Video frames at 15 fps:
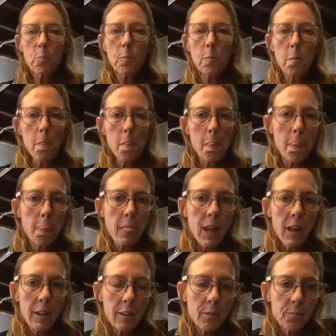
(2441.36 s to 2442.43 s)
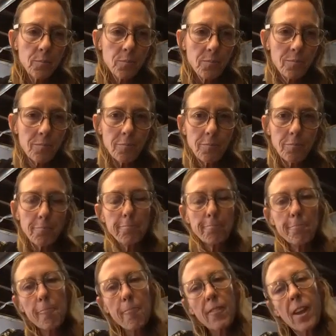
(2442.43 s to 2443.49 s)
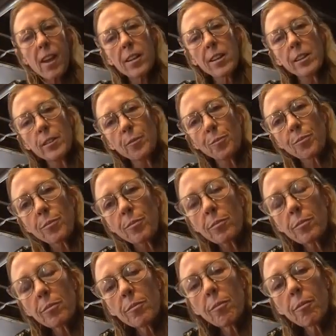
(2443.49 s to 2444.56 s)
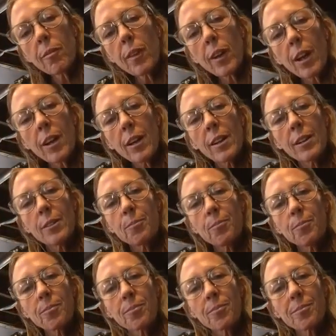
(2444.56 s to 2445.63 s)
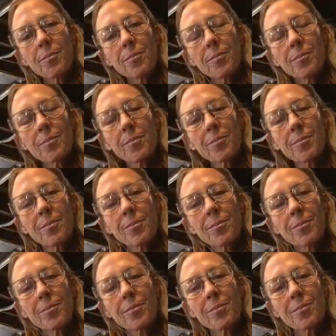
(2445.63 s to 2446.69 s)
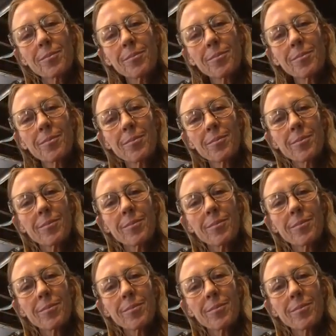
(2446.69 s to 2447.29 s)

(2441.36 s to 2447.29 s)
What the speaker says: under like some kind of a splash pool or something because of all the holes.